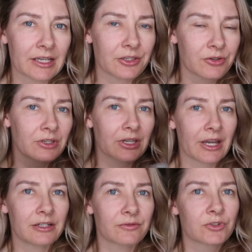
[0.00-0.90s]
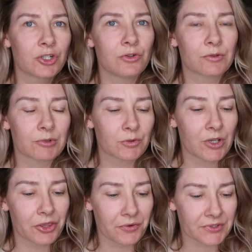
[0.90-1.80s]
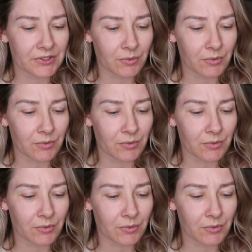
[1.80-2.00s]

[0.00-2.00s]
Like, you can kind of choose between those